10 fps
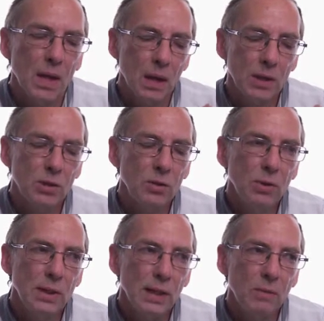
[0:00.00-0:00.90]
And I just
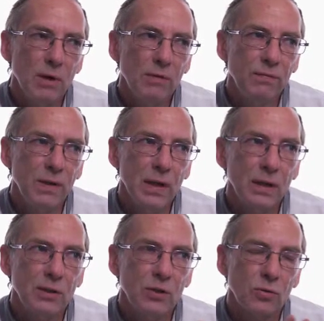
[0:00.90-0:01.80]
looked down at my
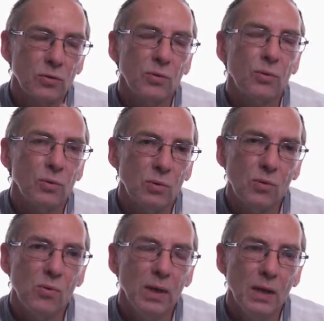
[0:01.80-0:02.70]
feet and saw
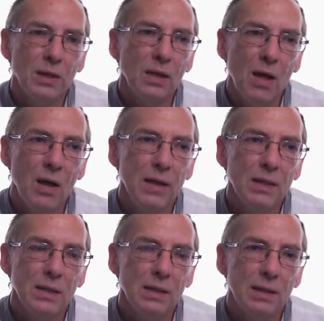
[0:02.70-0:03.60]
all these
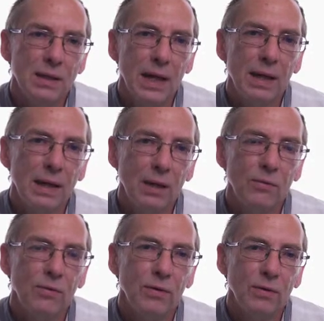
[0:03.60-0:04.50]
lines in the decking
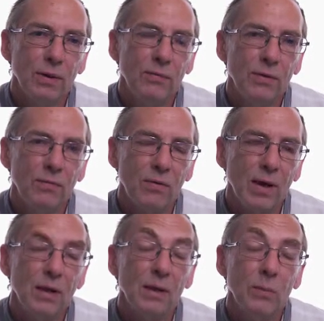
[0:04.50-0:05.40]
of the
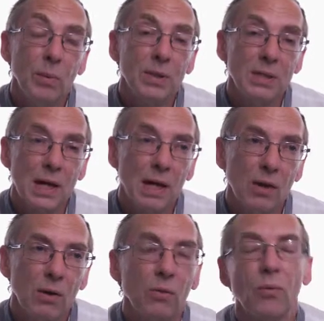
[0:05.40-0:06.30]
veranda that we were
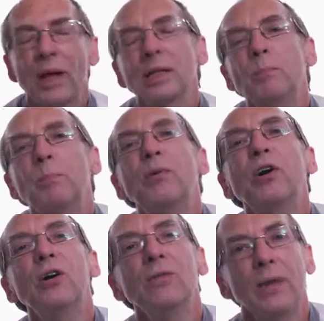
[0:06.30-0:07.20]
standing on. I thought, that's
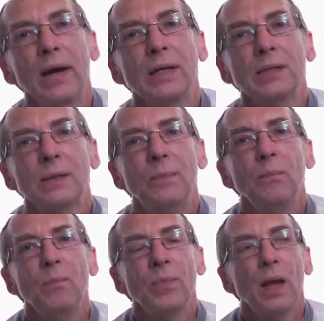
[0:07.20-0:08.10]
perfect.
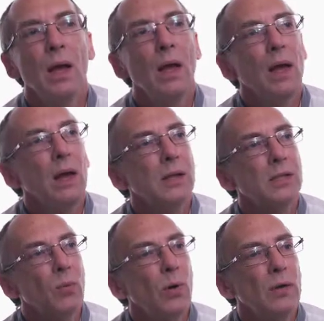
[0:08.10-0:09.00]
And
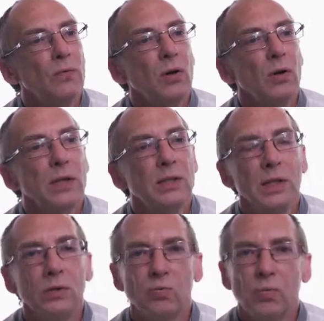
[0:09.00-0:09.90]
so what you've got is
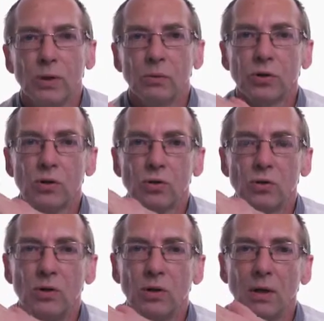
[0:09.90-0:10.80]
these real
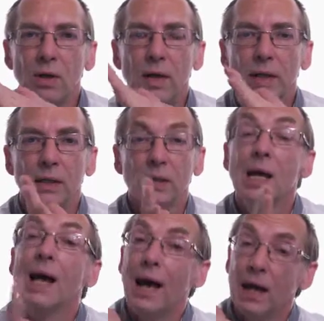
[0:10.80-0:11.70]
strong lines,
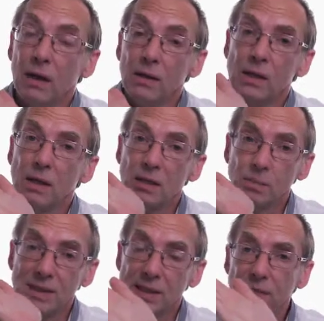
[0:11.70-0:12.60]
and notice they are
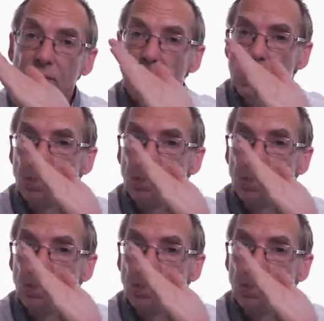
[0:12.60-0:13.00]
specifically